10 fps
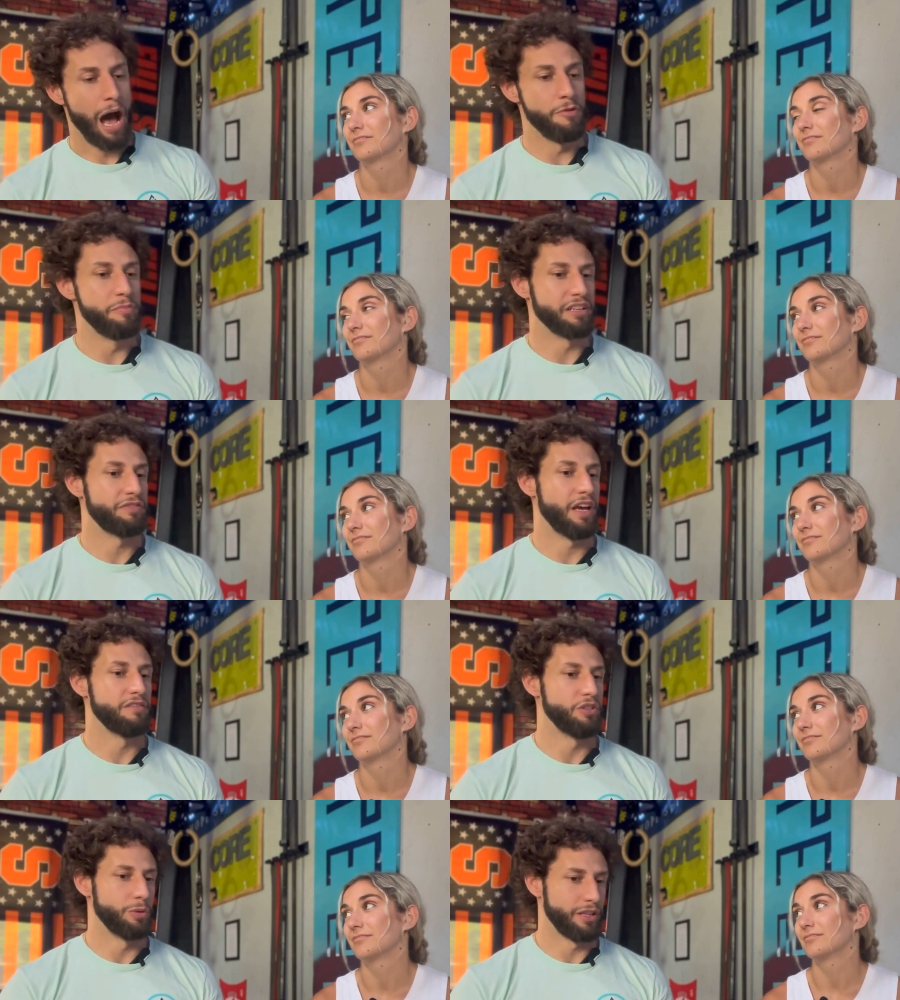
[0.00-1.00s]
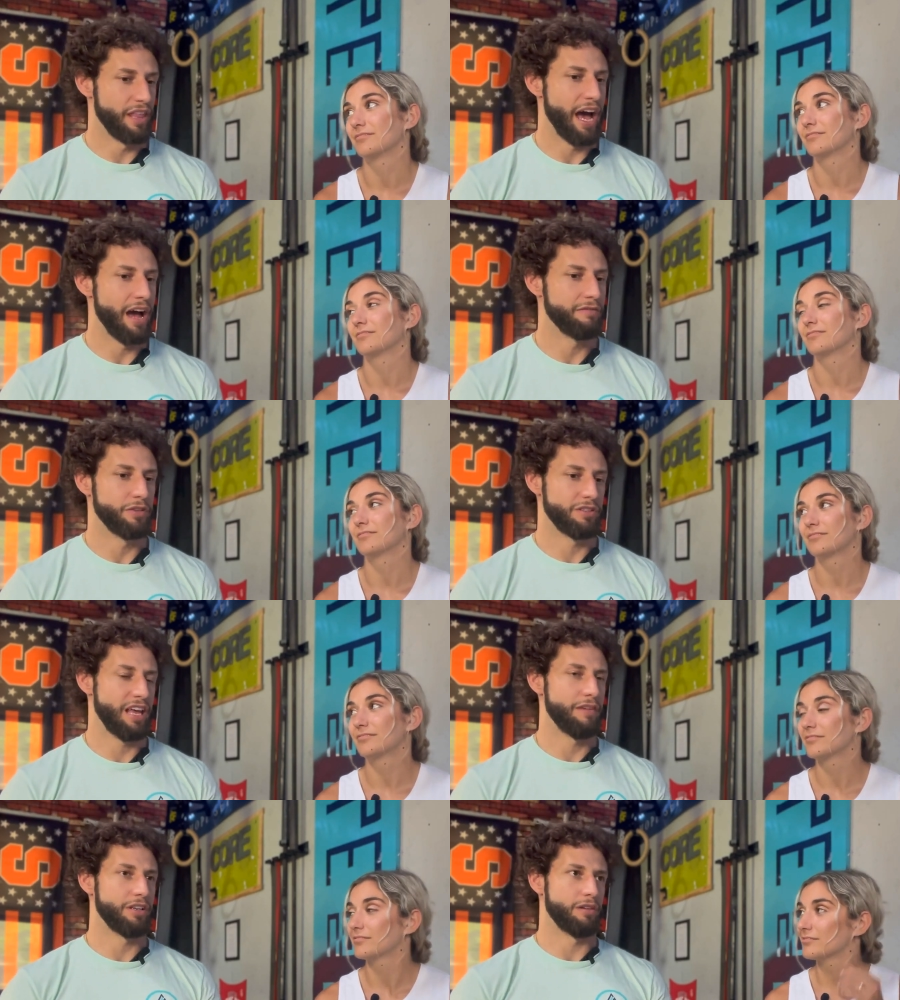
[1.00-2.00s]
Speaker 1: I'm a big fan of doing that
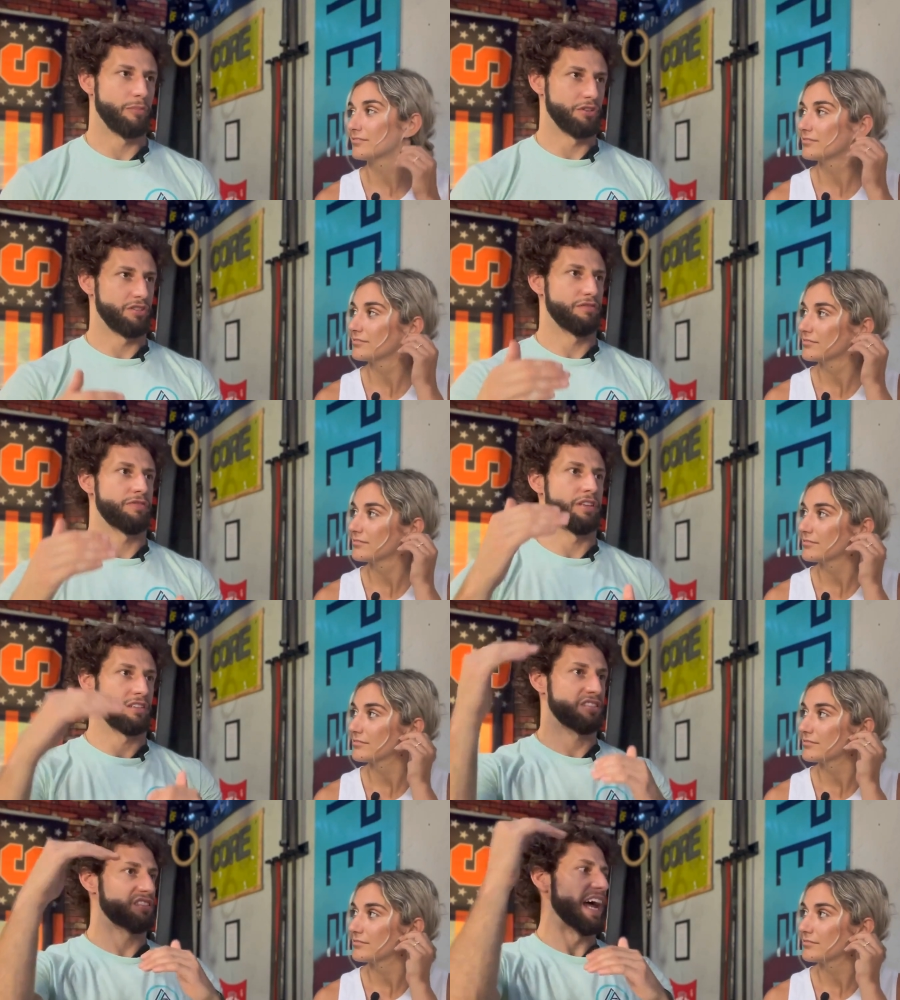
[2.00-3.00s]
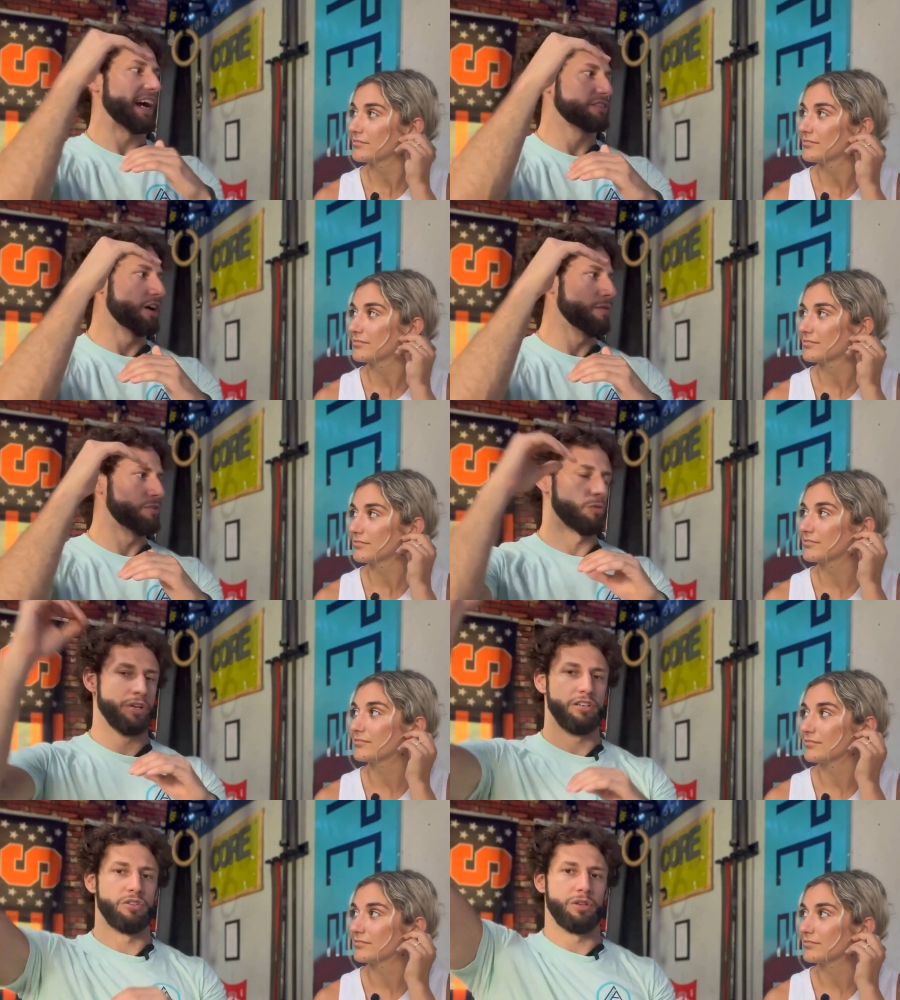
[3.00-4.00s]
versus having a bunch of things stacked up
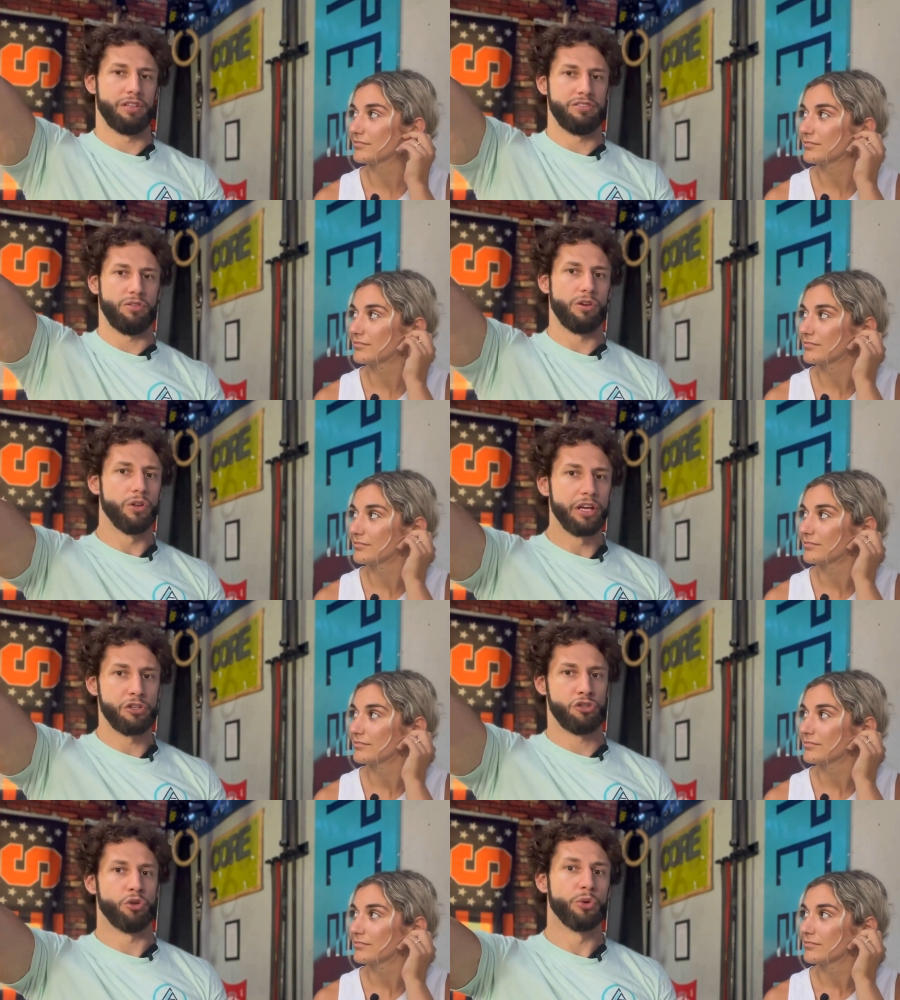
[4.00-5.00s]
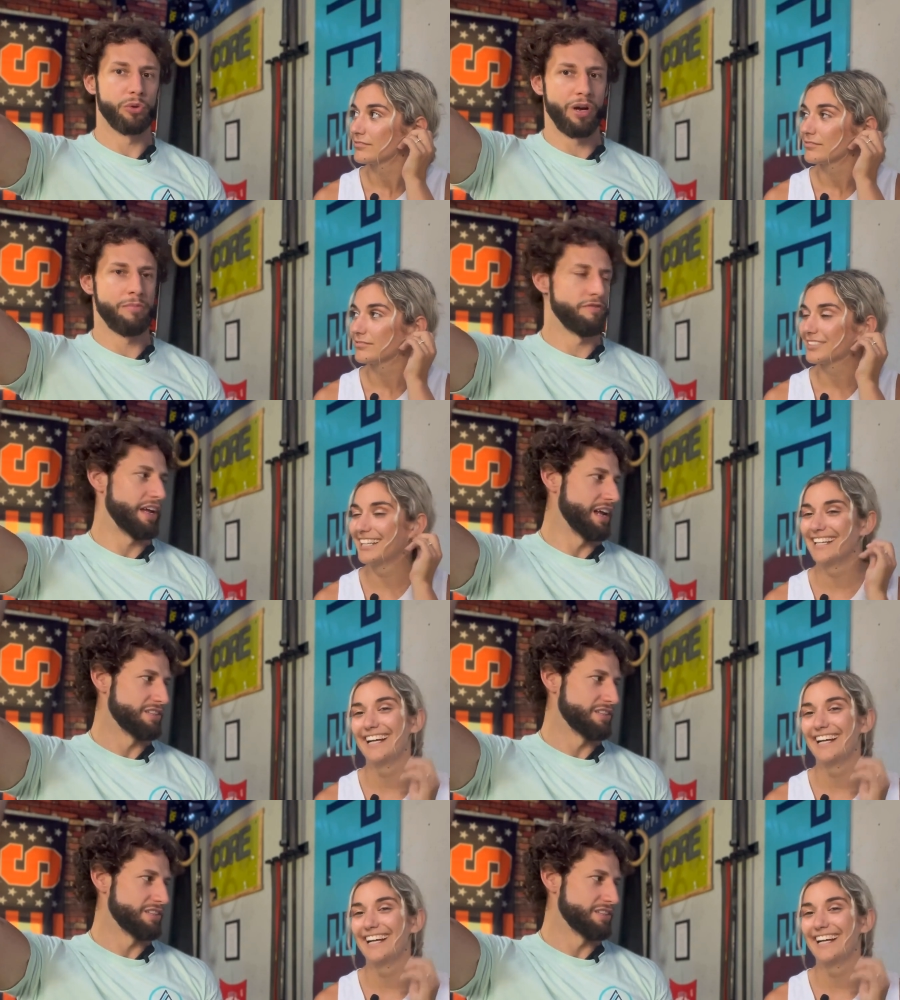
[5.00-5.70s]
to where mm-hmm. you're doing this little like shoulder wrap of a